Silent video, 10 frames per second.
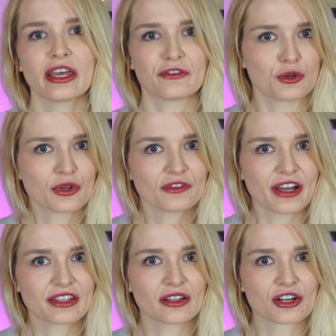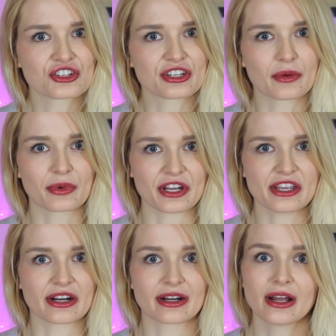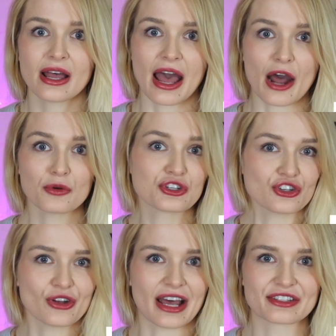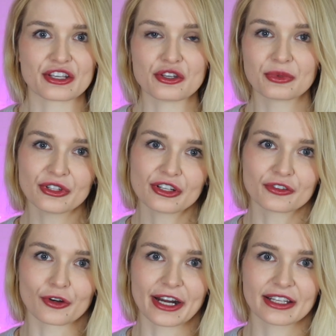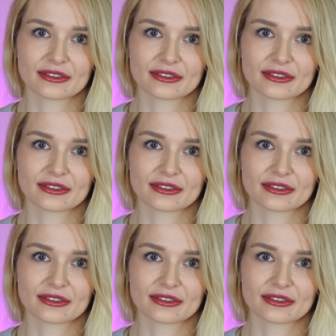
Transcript: if you want to find the largest number here, how would you as a human look for it?